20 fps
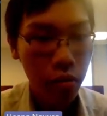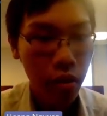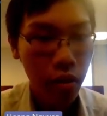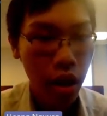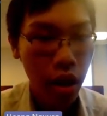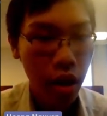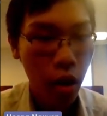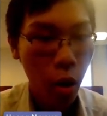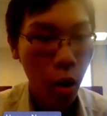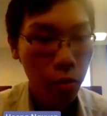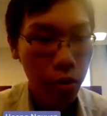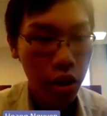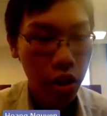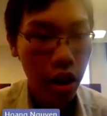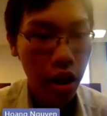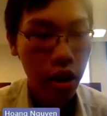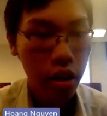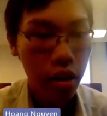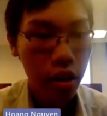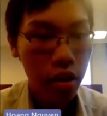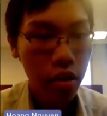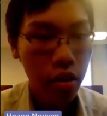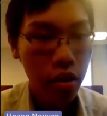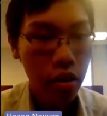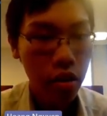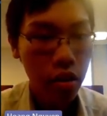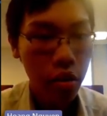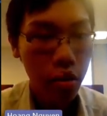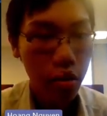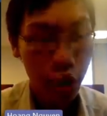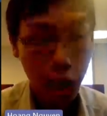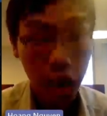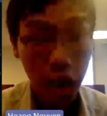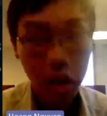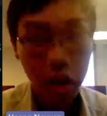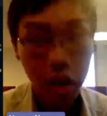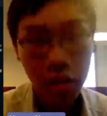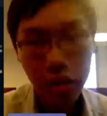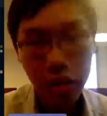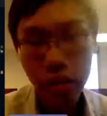of the object to
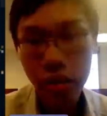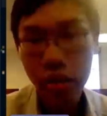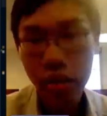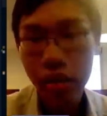render.